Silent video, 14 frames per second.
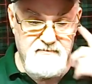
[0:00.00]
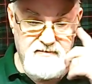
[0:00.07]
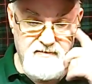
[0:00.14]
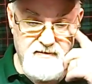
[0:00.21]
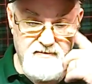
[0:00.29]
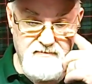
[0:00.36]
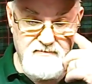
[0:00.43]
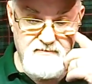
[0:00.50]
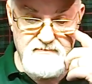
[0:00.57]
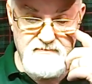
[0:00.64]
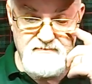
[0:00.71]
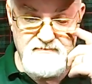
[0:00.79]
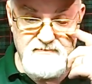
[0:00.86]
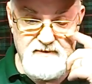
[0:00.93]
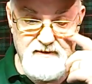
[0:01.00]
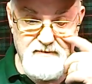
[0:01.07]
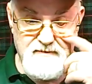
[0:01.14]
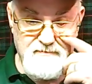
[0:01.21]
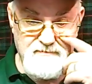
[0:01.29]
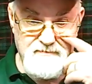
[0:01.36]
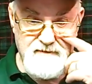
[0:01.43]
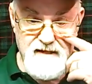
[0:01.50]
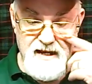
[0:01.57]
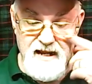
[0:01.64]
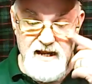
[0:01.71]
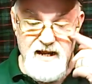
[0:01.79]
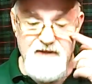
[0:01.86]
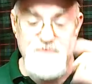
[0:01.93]
So you know,
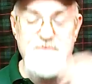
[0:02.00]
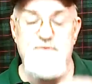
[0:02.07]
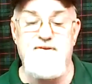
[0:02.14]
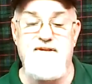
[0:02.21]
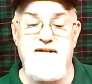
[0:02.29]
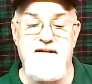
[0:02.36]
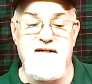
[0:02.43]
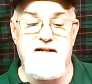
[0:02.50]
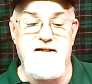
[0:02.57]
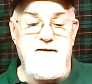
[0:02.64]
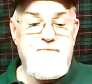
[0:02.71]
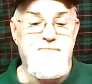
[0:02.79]
as you see,